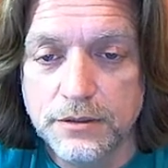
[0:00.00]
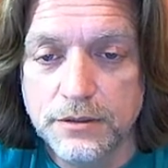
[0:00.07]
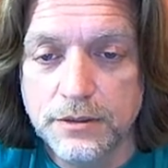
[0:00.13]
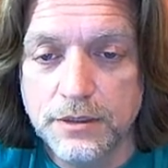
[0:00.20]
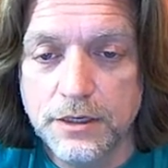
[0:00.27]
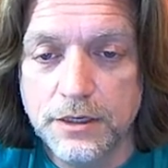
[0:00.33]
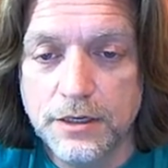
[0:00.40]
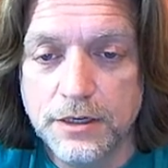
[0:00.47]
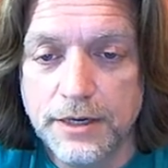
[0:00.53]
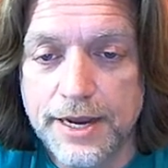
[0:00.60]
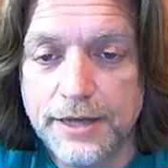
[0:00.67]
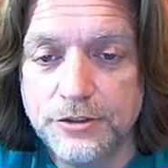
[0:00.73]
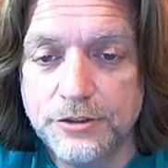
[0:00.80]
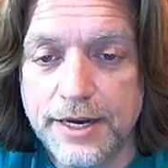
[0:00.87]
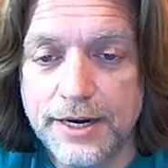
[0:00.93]
Uh, hey,
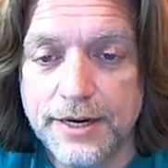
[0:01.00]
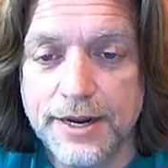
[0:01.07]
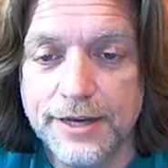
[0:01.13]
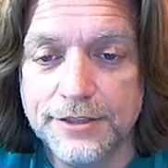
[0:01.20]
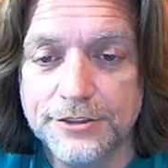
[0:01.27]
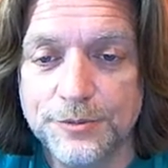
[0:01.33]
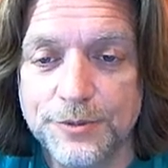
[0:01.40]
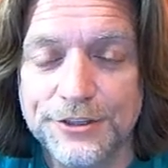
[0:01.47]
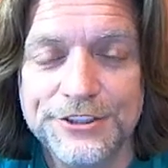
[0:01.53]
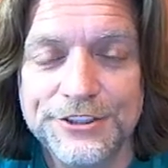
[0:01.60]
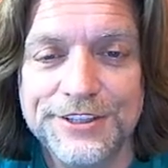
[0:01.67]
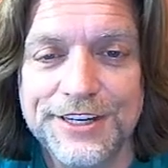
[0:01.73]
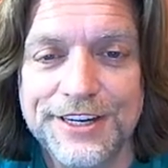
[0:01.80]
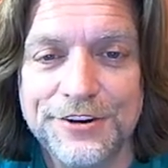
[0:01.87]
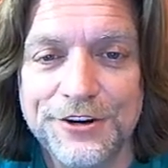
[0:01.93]
Stratocaster
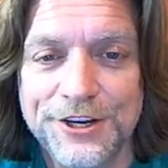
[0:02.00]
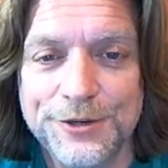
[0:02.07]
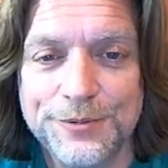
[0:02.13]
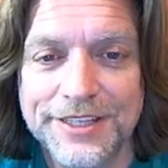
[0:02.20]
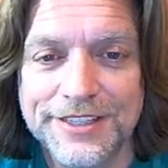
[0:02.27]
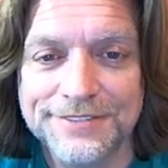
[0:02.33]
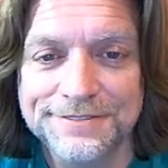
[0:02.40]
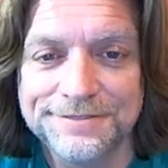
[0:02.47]
Mojo, how are you, man?